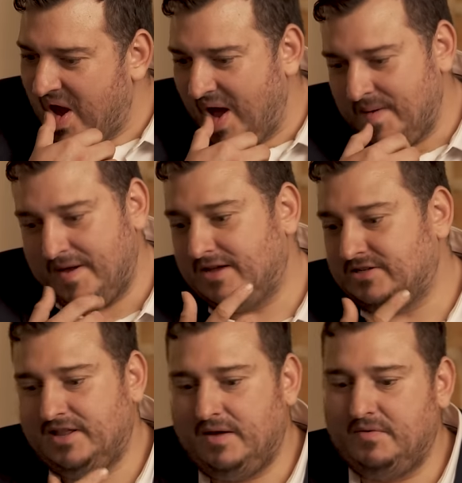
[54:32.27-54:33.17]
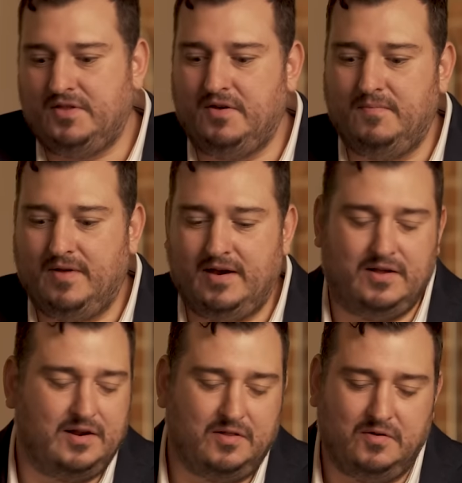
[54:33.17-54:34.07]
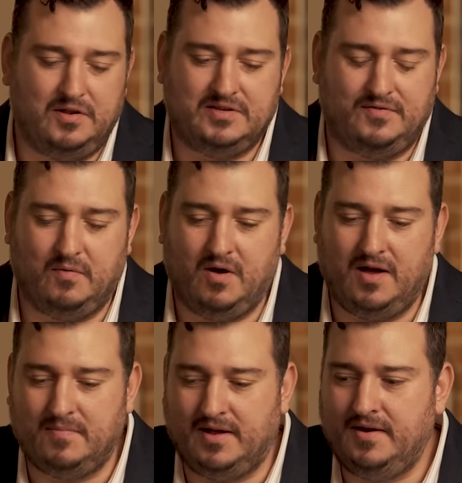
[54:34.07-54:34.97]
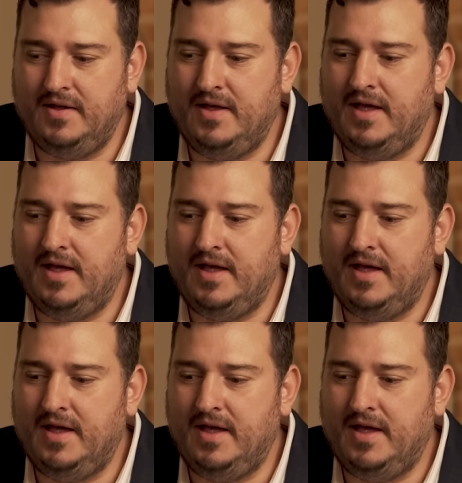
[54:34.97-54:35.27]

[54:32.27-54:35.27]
mean, I can share that with you, and you can include this if you want, but,